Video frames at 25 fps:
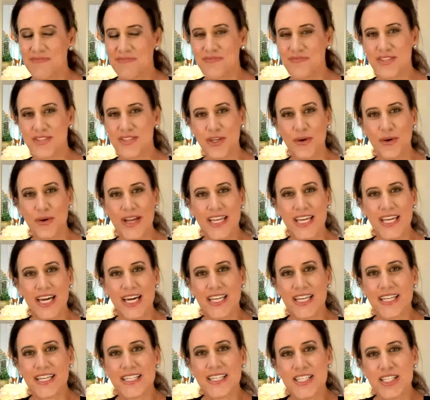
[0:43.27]
So I
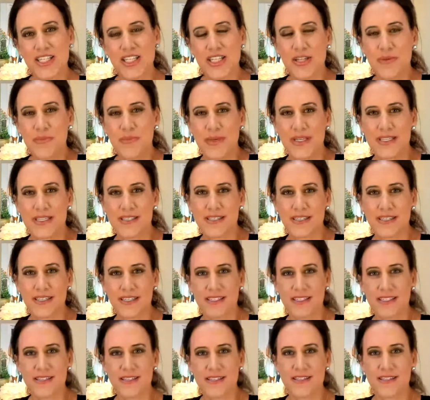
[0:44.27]
got into the
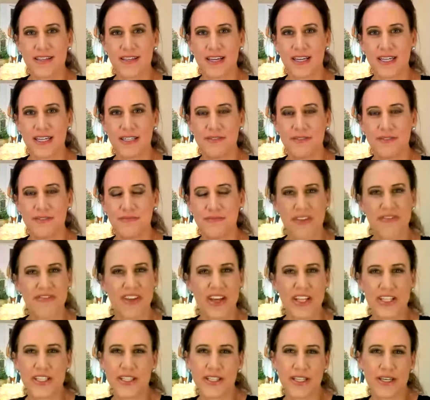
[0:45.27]
business. I
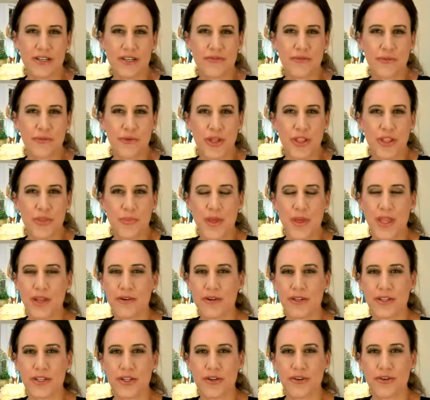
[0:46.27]
fell in love with
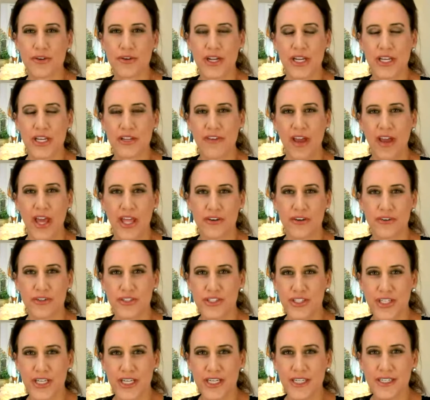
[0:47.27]
being around the creative
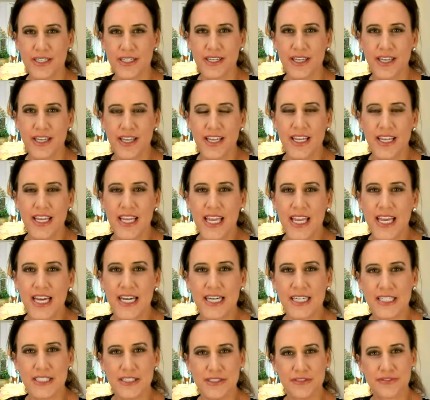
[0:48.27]
energy
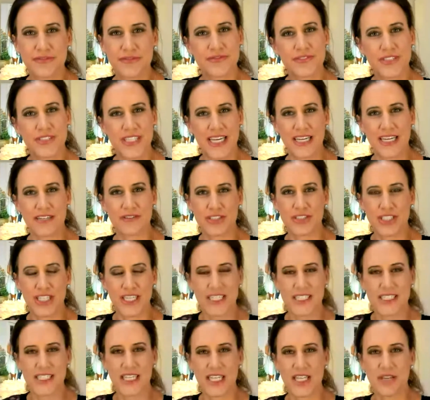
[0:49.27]
of the
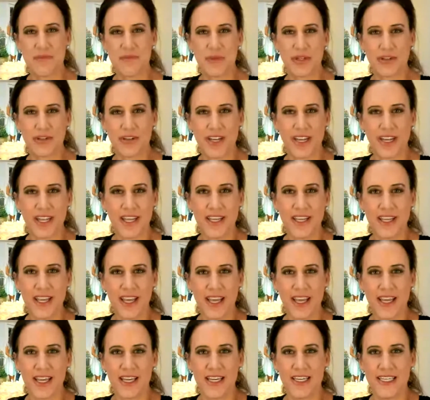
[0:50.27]
advertising community.
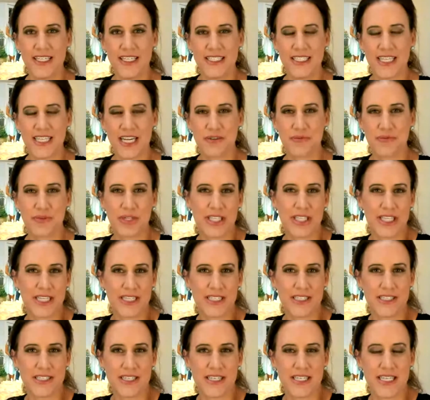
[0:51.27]
And I
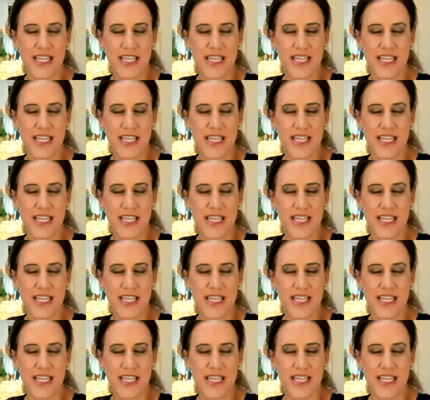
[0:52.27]
realized